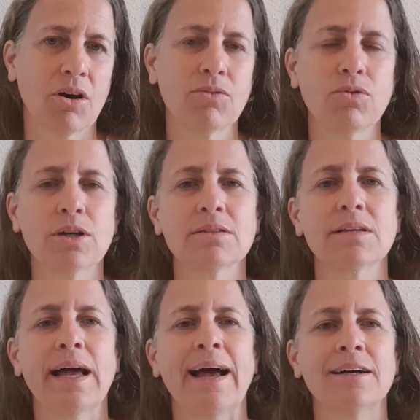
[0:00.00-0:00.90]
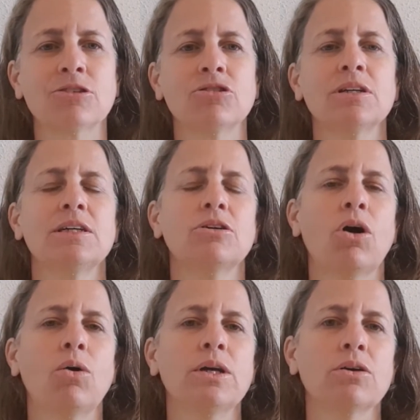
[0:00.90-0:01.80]
of what's actually
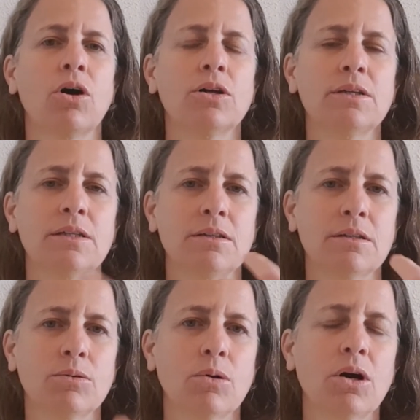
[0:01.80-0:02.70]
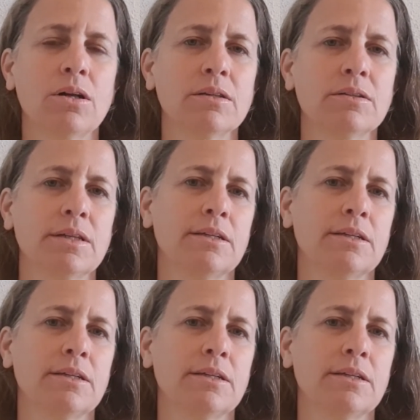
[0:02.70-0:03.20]
going on in the world.